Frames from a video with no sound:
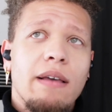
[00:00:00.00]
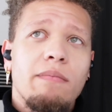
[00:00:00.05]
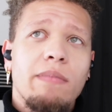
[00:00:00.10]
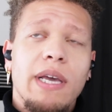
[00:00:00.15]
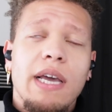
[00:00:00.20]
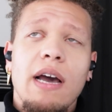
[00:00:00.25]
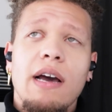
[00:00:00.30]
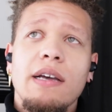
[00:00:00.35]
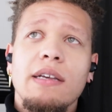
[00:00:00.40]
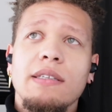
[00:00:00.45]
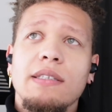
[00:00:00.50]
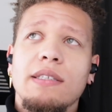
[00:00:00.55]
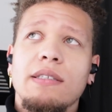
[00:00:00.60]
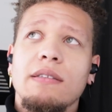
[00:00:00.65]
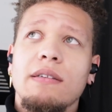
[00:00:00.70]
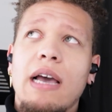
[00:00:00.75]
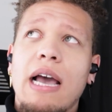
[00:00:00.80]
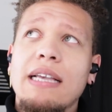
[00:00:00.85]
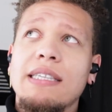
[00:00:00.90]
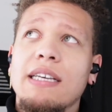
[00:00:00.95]

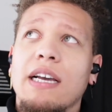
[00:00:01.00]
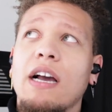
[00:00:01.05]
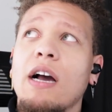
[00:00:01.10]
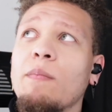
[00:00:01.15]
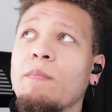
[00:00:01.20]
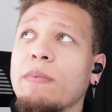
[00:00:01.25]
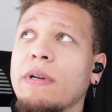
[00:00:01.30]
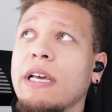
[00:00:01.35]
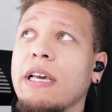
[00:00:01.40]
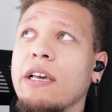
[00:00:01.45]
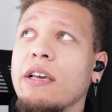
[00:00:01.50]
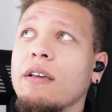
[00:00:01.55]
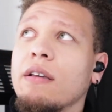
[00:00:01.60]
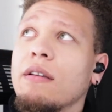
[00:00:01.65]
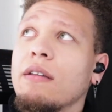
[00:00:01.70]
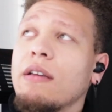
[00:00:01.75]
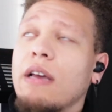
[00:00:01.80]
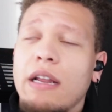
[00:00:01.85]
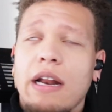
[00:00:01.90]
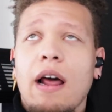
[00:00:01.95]
Because as a company,
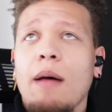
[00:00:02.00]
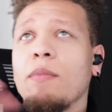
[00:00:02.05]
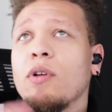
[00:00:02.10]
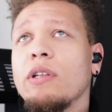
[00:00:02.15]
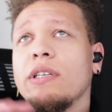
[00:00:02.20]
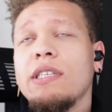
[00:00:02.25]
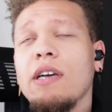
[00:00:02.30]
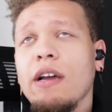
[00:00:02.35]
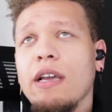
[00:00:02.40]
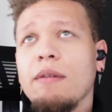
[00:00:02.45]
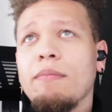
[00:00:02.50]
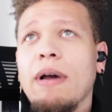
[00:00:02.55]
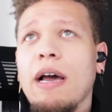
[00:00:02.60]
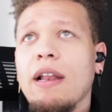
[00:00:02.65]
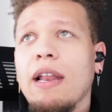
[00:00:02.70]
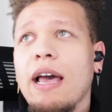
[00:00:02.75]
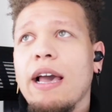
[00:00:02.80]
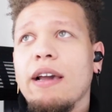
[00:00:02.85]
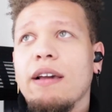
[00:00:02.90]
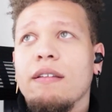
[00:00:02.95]
and I'm only talking
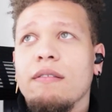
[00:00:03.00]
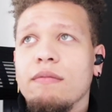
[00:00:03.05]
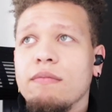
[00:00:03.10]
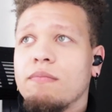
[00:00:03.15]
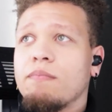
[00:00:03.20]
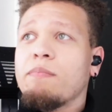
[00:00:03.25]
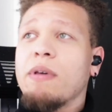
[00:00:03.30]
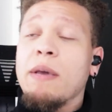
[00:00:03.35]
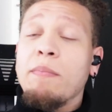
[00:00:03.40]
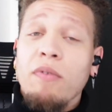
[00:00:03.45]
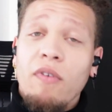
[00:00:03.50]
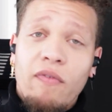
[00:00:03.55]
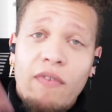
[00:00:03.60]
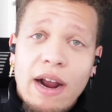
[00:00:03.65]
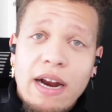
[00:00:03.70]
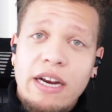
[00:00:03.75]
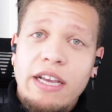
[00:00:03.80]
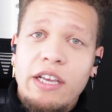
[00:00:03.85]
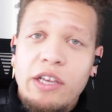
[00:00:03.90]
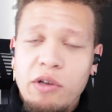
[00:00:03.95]
about like people
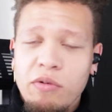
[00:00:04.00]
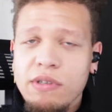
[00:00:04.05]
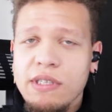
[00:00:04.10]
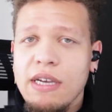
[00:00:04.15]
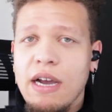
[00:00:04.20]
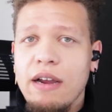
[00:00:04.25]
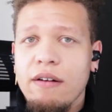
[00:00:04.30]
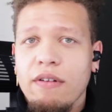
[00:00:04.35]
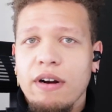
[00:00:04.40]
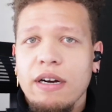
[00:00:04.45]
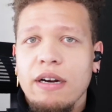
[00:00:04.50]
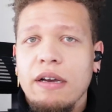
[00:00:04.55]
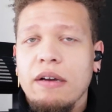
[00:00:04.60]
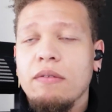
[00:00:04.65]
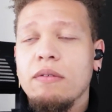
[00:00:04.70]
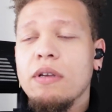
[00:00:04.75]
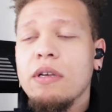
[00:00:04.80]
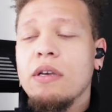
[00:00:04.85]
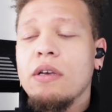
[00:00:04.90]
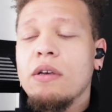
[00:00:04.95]
finding you side right now.